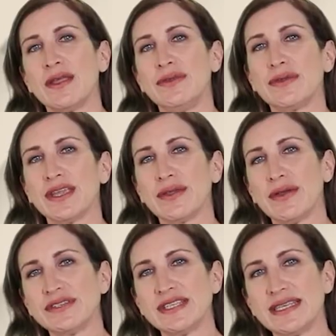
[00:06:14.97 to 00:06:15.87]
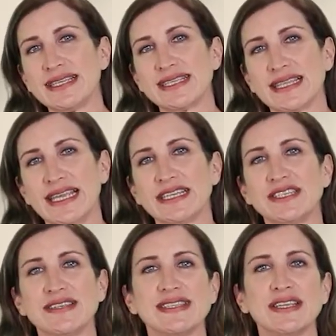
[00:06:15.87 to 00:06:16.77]
You can go to this link
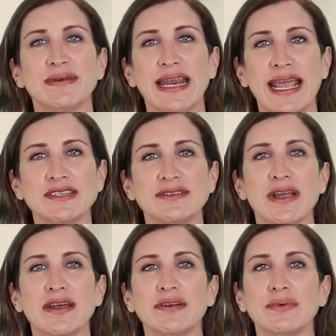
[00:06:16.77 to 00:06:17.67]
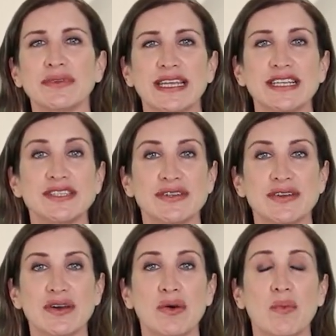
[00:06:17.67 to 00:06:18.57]
to see what Andriana will need to
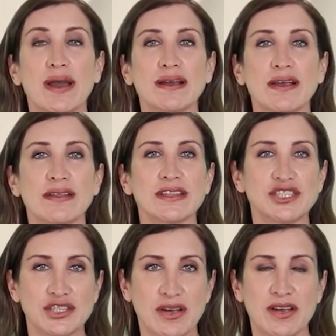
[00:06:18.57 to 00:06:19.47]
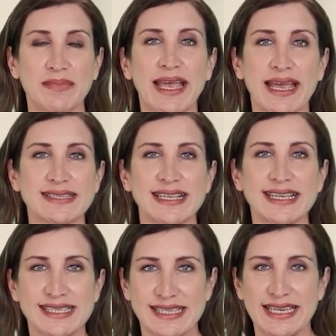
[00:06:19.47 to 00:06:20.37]
know while on the job as a
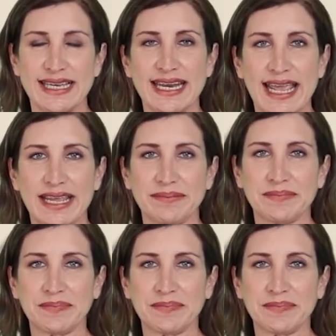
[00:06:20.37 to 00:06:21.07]
CNA.